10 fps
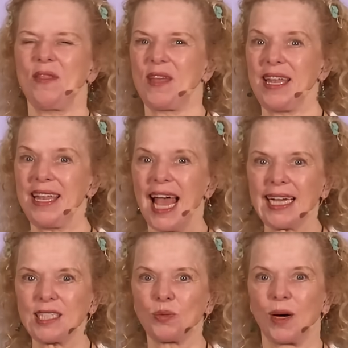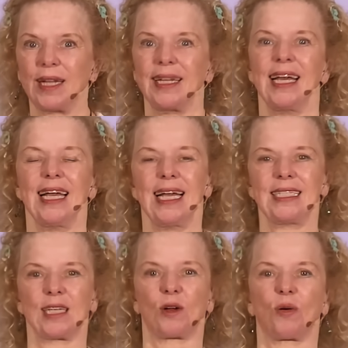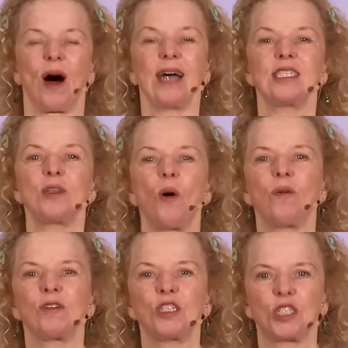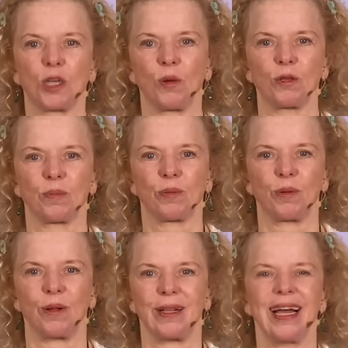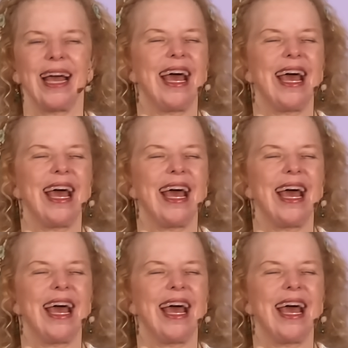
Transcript: The next one is a crossover shoulder pull.